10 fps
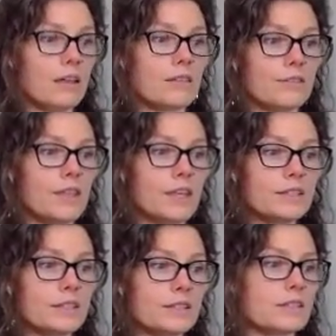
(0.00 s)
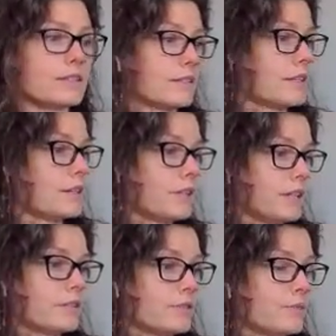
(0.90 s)
this is, you know,
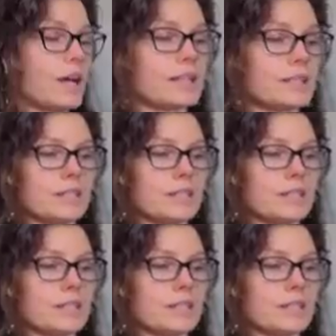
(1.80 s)
here's rice,